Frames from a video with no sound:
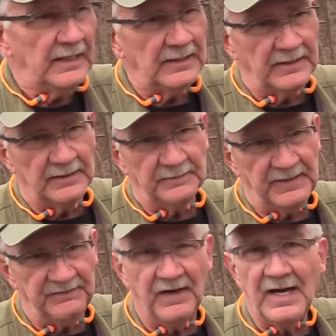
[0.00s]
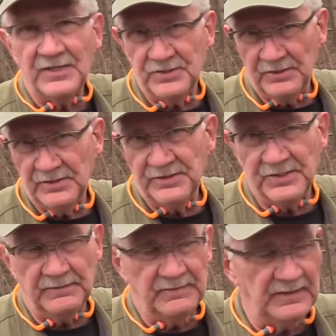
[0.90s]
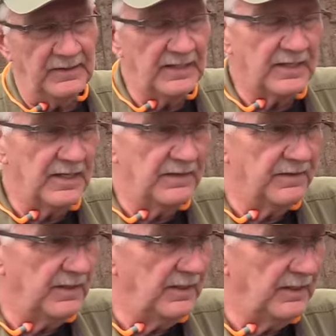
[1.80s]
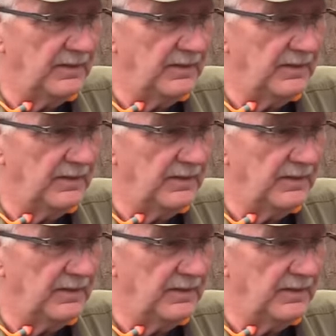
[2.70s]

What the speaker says: advisors and that kind of thing,